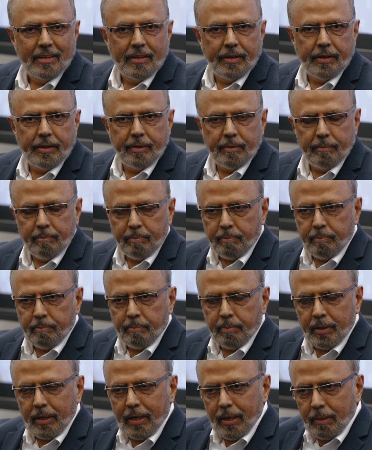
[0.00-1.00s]
and
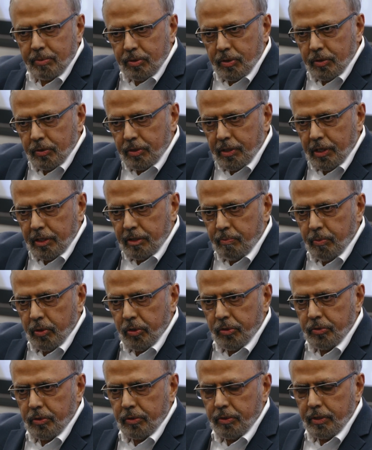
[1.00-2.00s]
perhaps touch
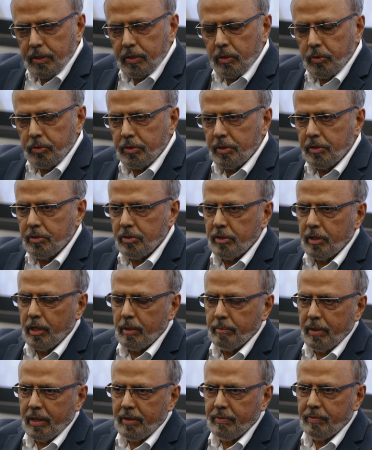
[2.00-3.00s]
points on the
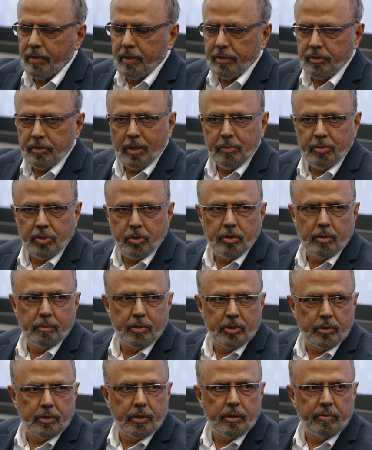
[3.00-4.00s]
OTCMF, that Cybersecurity
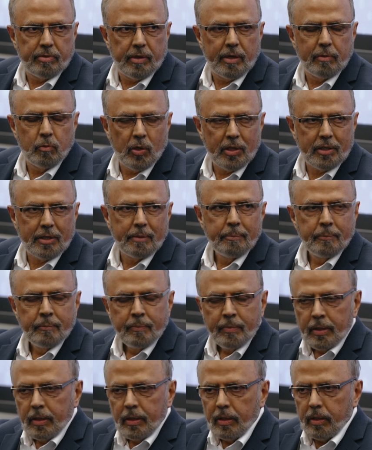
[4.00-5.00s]
Maturity Framework,
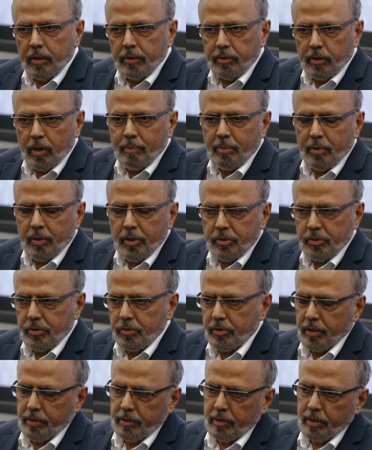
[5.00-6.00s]
on
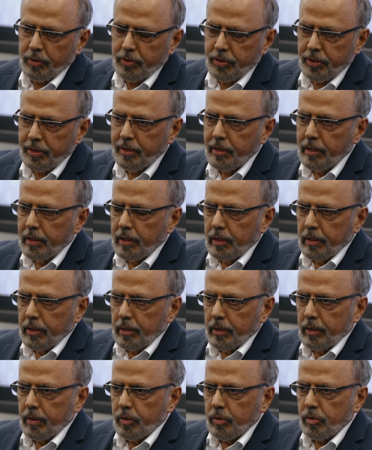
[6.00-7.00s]
operations technology.
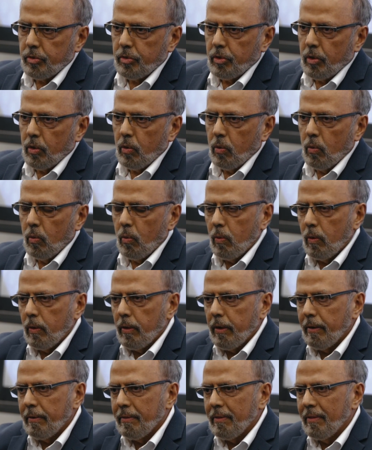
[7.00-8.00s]

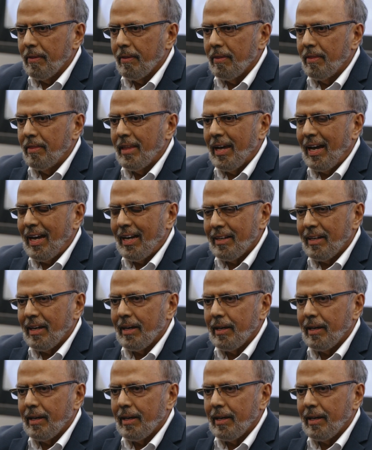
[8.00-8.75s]
So that